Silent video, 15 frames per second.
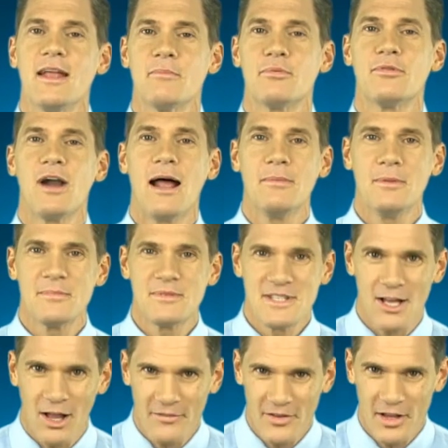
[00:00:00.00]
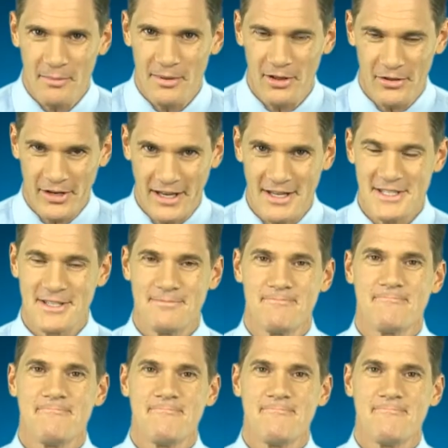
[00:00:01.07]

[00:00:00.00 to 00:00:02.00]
and problem-solving abilities.